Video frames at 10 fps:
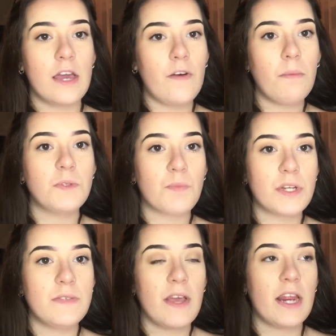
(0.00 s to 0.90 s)
if I was
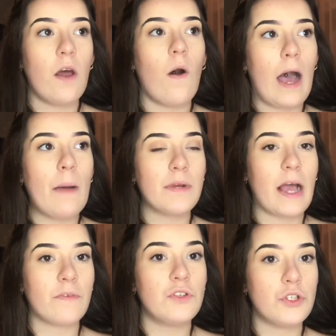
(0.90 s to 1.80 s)
breastfeeding, I would
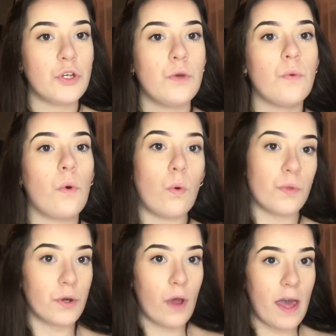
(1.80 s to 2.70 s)
have to do
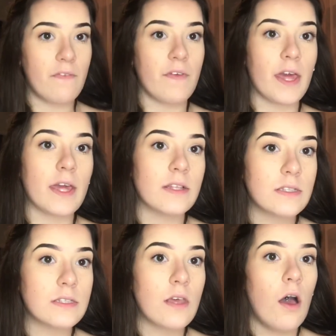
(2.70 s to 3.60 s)
all the night
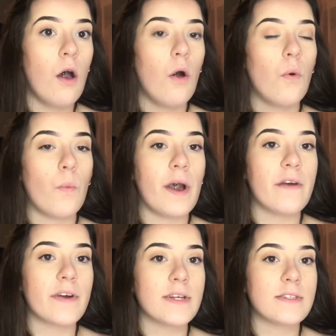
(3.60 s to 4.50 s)
feeds,
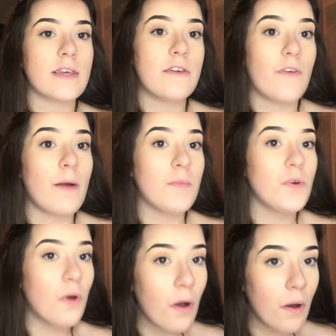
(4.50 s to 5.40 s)
whereas if
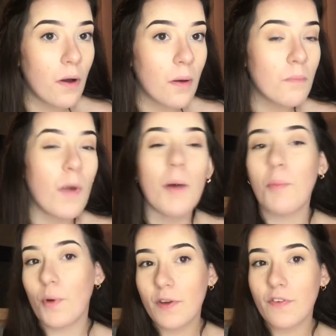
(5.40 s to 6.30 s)
I'm not, my
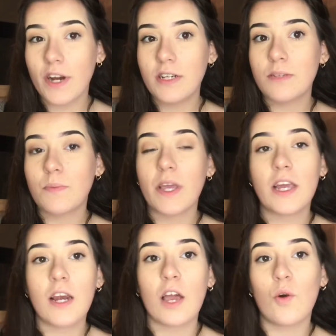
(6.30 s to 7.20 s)
boyfriend, we
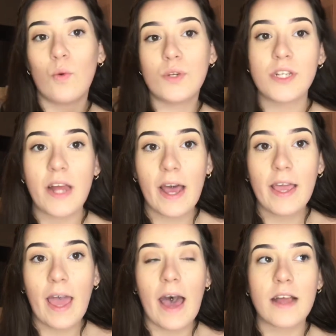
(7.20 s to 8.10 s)
can like
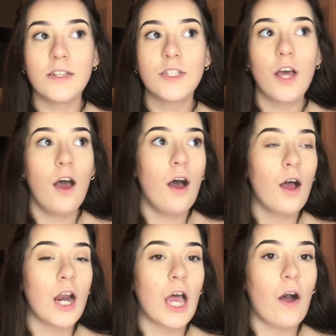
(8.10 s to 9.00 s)
alternate, and
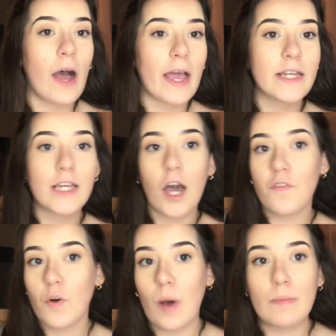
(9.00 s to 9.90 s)
like I could go
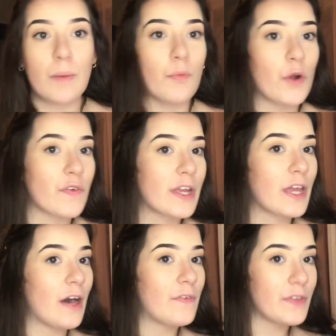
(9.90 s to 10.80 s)
up for one, my boyfriend
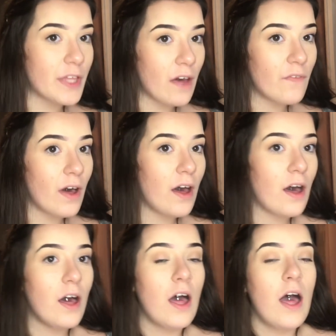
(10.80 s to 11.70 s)
can go up for the other,